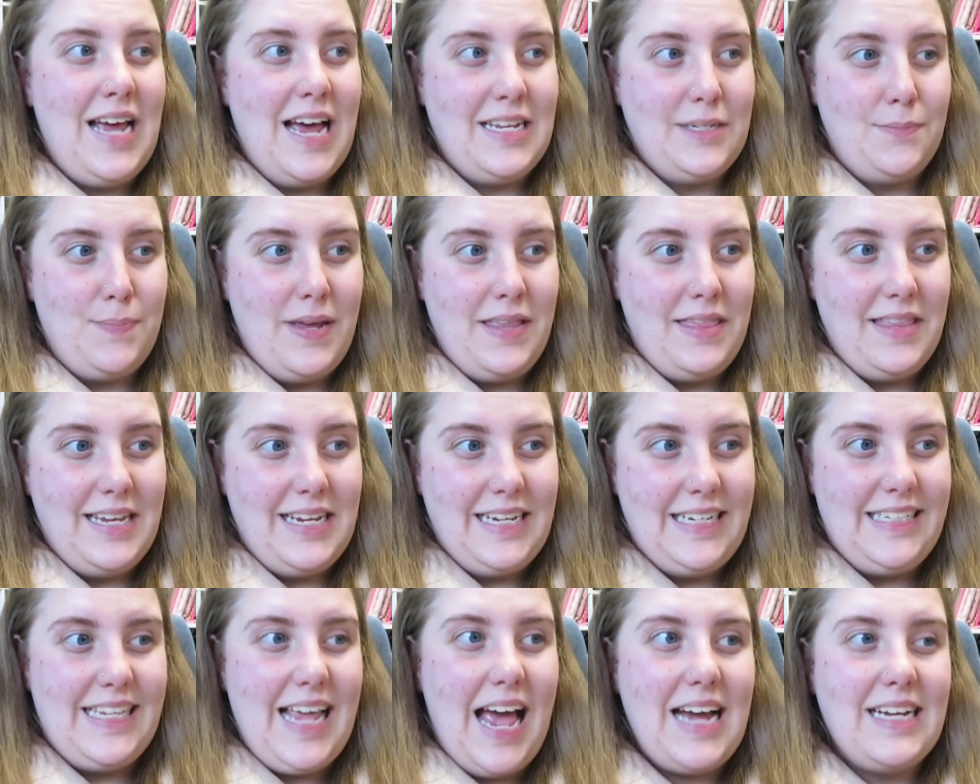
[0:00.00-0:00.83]
has been the
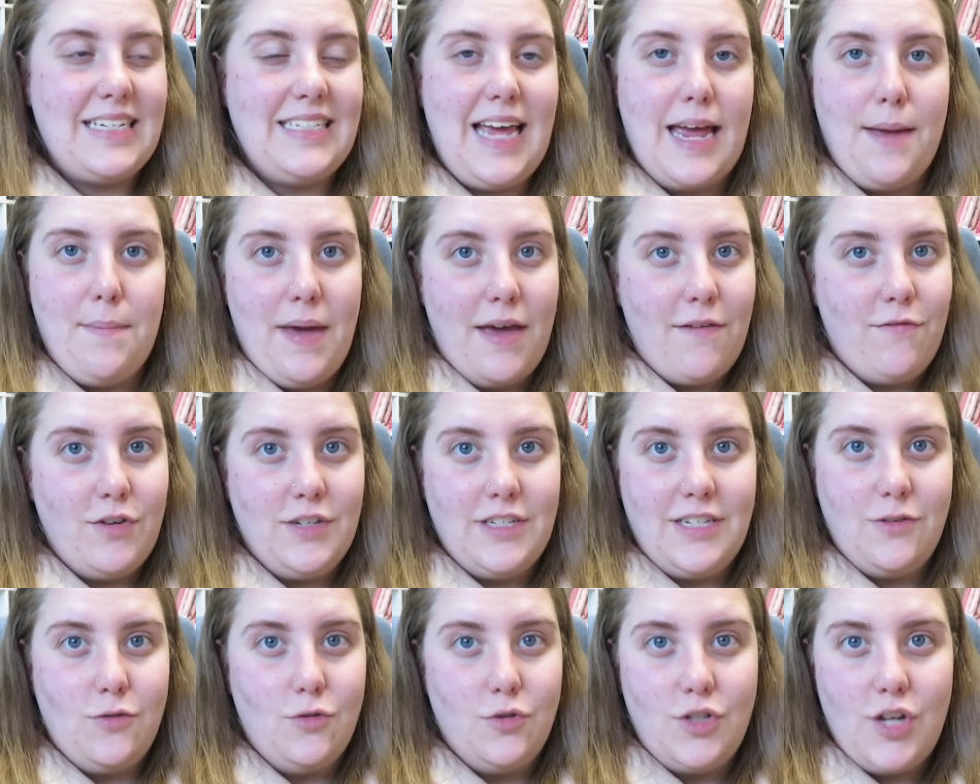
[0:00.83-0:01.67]
exact same every
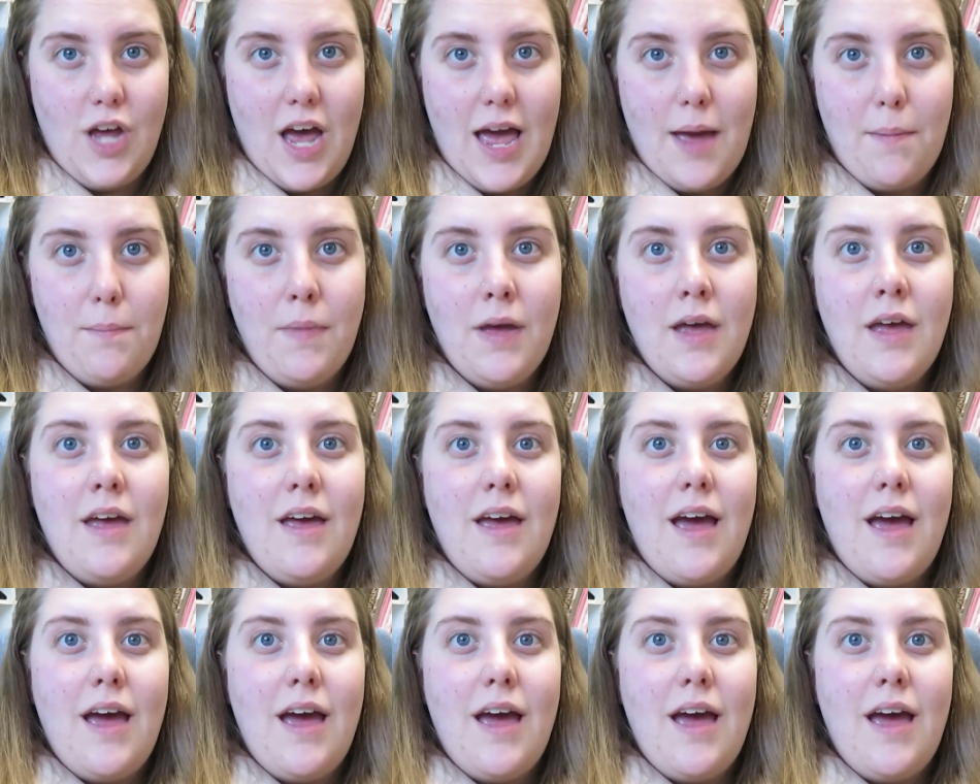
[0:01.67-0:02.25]
single time.